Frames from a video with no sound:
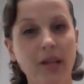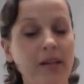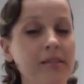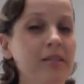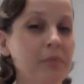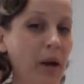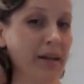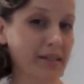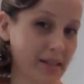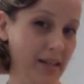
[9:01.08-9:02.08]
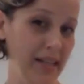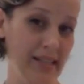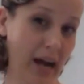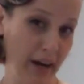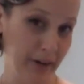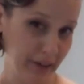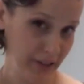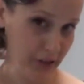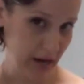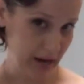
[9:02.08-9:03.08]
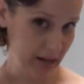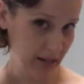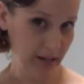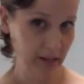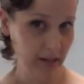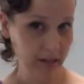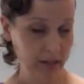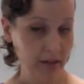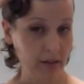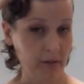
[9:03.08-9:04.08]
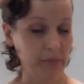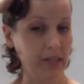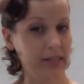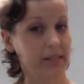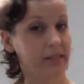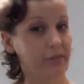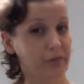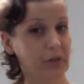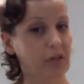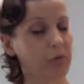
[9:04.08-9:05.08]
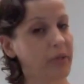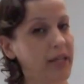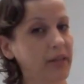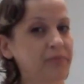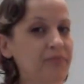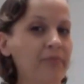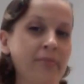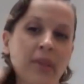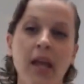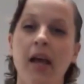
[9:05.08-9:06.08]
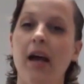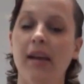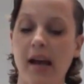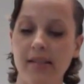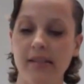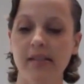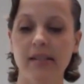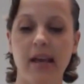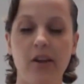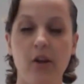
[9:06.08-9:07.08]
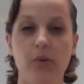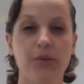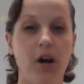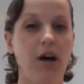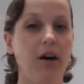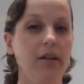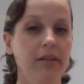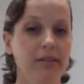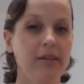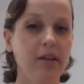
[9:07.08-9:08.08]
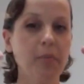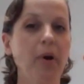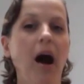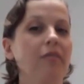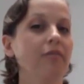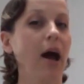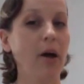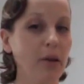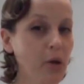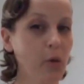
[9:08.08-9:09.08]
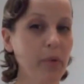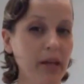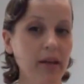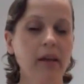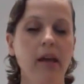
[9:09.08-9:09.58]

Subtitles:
And since mine isn't entirely dry, we'll let it sit for a little bit. And as the day goes on, it's going to puff out a little bit,